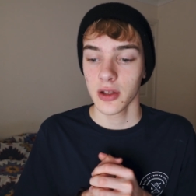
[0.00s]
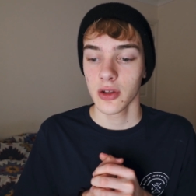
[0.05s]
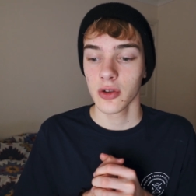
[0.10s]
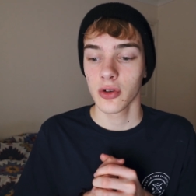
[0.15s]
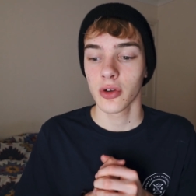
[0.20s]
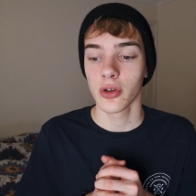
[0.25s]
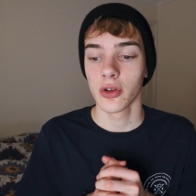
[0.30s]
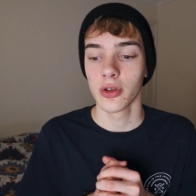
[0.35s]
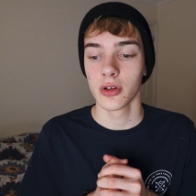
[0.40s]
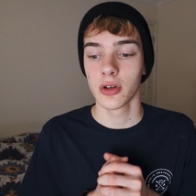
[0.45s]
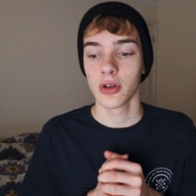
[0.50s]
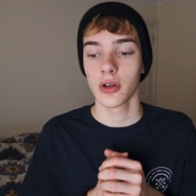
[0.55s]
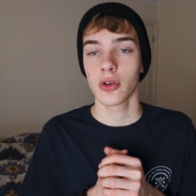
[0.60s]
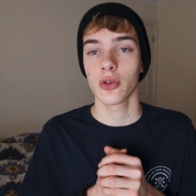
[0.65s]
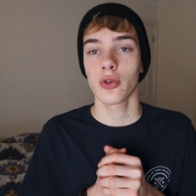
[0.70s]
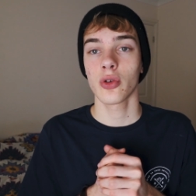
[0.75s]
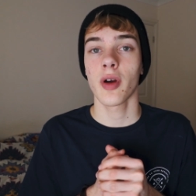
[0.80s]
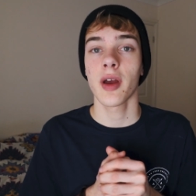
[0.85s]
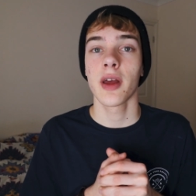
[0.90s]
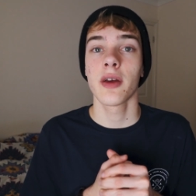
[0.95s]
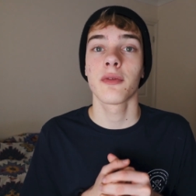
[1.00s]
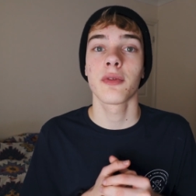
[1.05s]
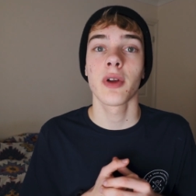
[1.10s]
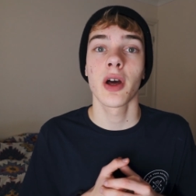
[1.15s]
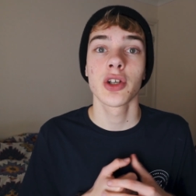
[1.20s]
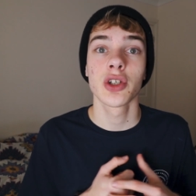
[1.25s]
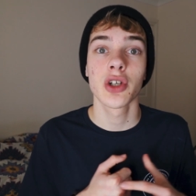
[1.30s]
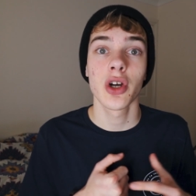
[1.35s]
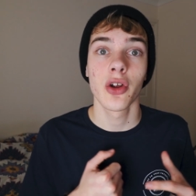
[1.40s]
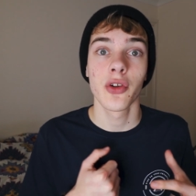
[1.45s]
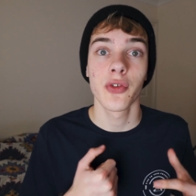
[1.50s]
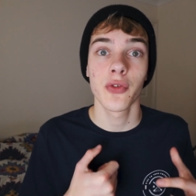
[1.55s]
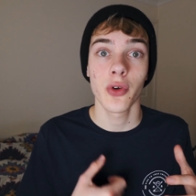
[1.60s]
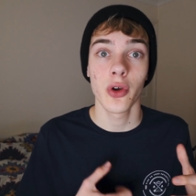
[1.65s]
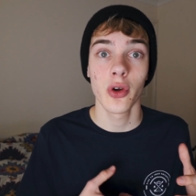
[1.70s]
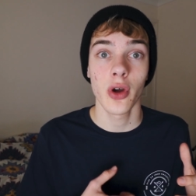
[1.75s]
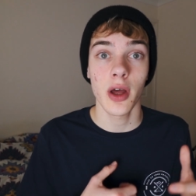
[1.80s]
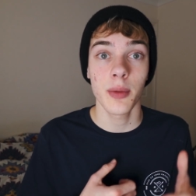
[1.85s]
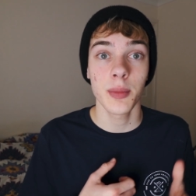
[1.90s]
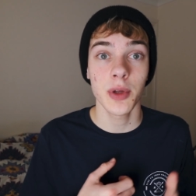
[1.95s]
You can create flashcards
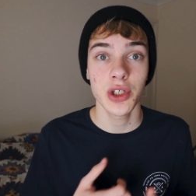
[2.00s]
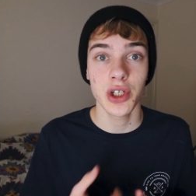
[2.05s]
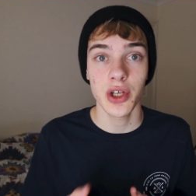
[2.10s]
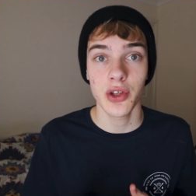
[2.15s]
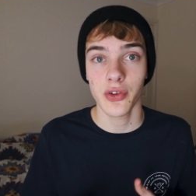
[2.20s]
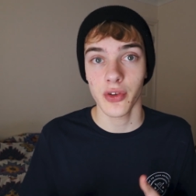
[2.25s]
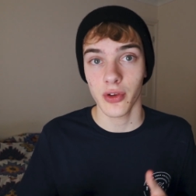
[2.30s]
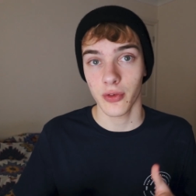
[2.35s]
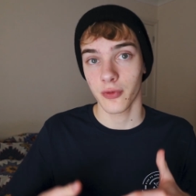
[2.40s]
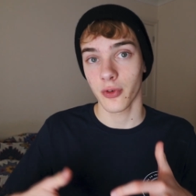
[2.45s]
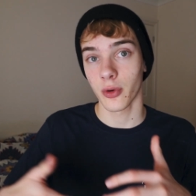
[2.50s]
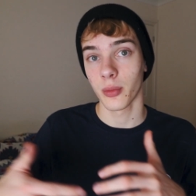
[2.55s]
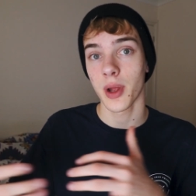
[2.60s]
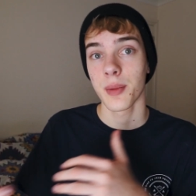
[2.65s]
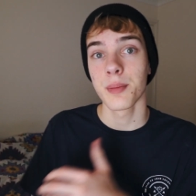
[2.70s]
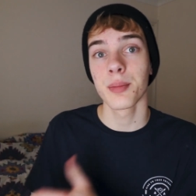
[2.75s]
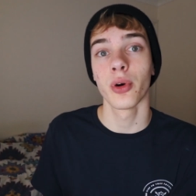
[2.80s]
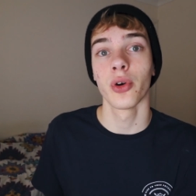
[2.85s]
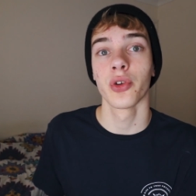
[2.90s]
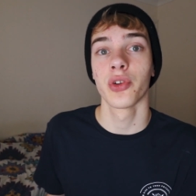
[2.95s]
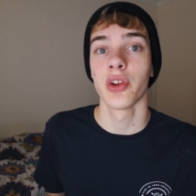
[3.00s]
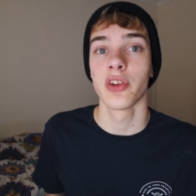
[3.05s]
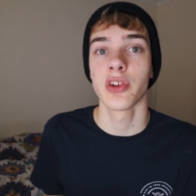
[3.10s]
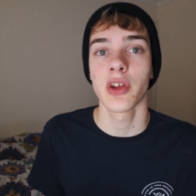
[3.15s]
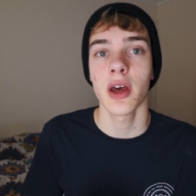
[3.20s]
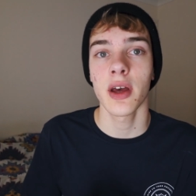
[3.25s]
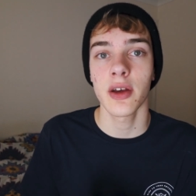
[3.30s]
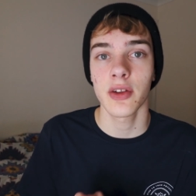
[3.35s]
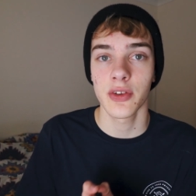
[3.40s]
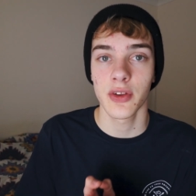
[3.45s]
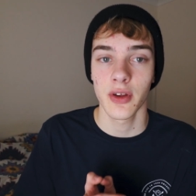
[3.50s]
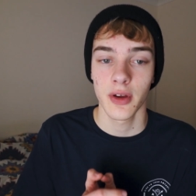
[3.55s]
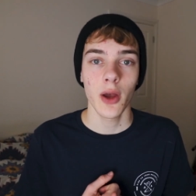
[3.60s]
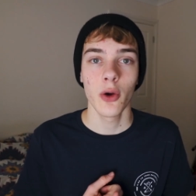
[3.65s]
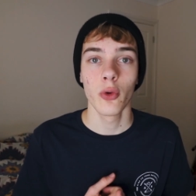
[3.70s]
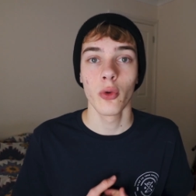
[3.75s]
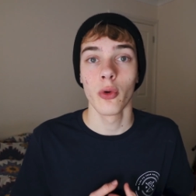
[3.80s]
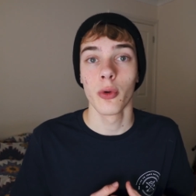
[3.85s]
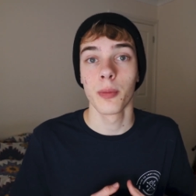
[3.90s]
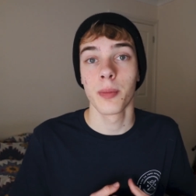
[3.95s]
through images from imported text. It
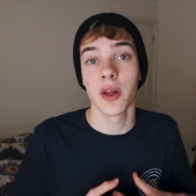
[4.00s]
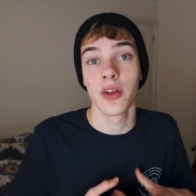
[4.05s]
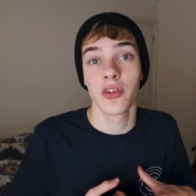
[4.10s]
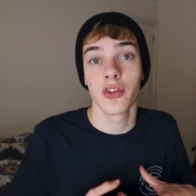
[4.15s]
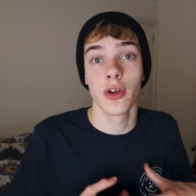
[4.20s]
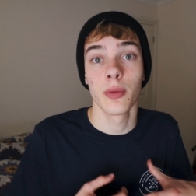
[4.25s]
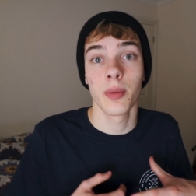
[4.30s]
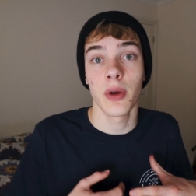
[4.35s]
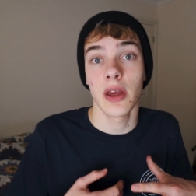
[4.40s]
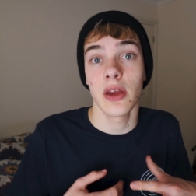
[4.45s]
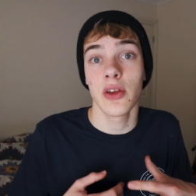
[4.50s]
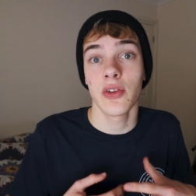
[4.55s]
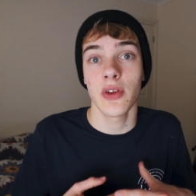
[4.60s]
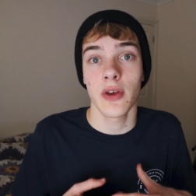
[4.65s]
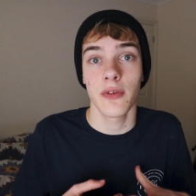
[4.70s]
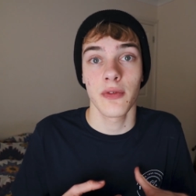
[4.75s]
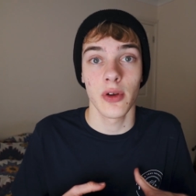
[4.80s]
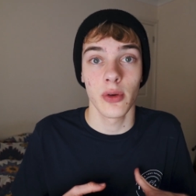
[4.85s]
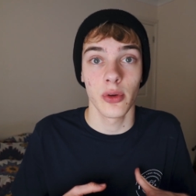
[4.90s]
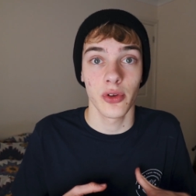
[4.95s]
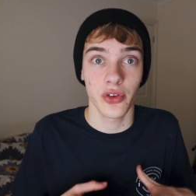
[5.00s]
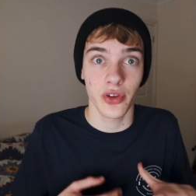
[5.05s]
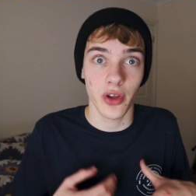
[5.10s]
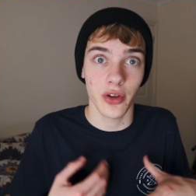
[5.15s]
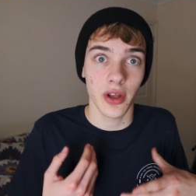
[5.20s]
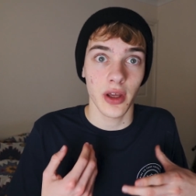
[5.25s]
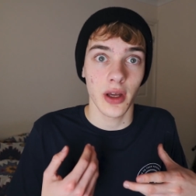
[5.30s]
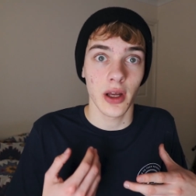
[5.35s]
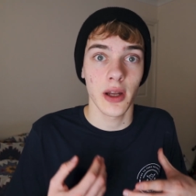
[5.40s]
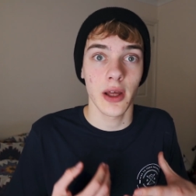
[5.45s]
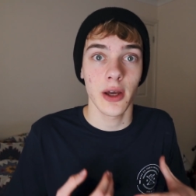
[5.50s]
would be super easy if you're studying a